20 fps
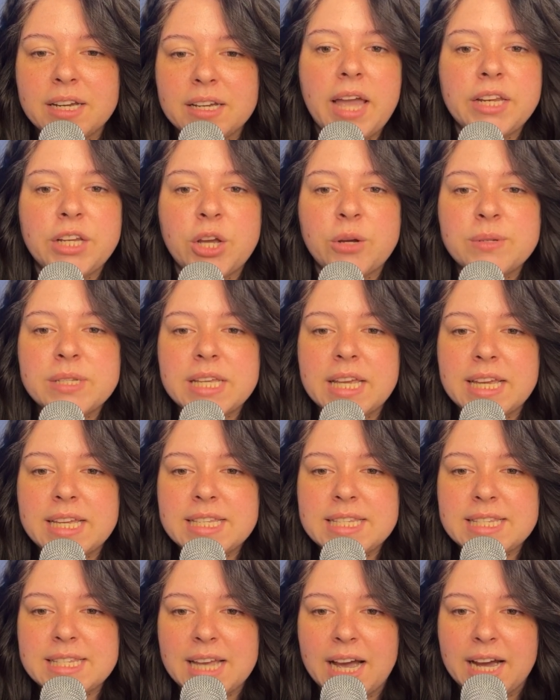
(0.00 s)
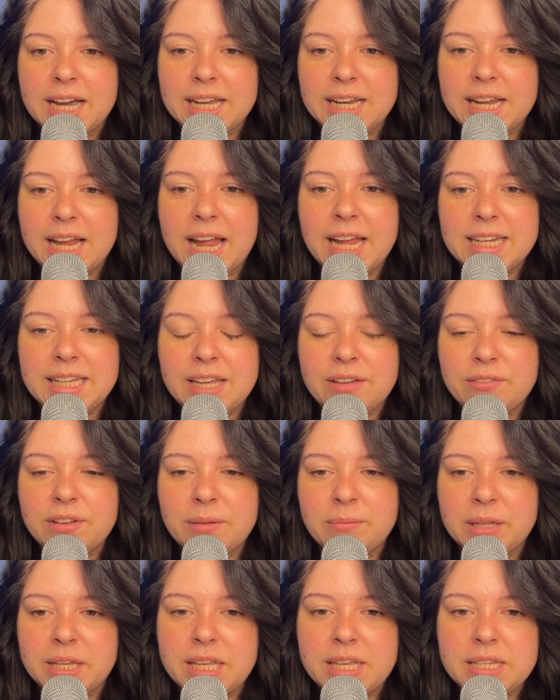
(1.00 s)
and go to his side and give
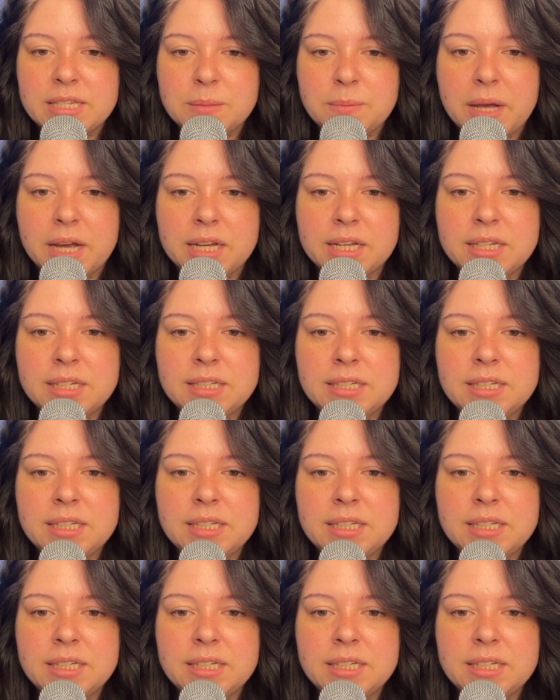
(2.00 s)
him the keys back.